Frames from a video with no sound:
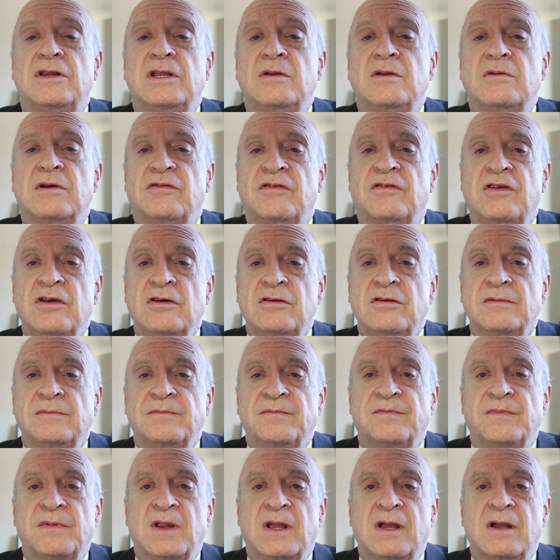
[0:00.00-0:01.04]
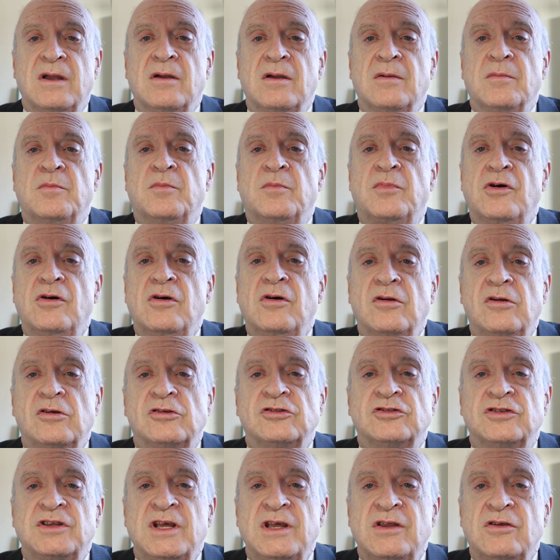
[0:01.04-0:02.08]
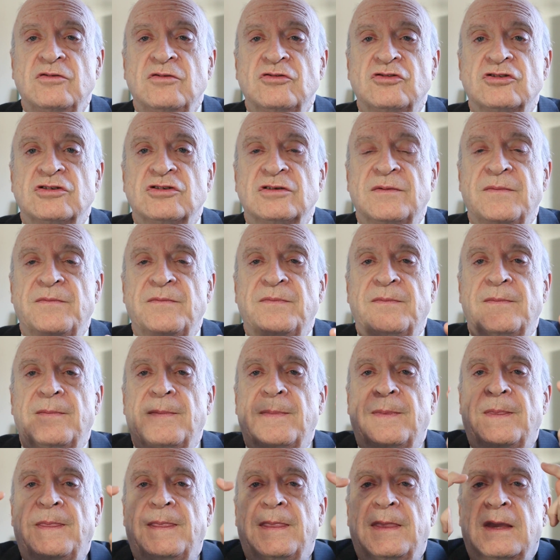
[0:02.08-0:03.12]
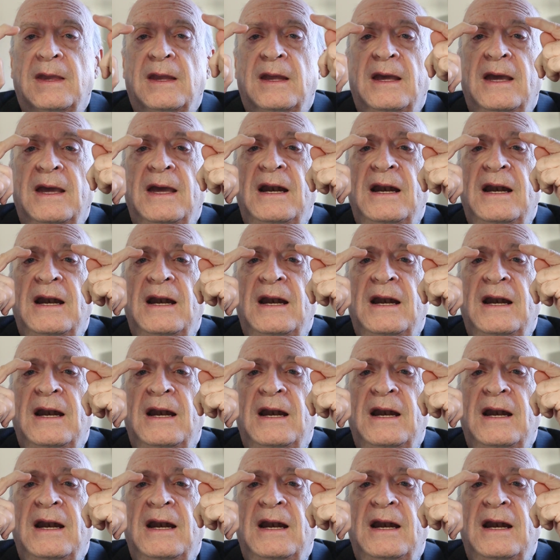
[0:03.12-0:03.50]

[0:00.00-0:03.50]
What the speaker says: Then I place my fingers in the central region.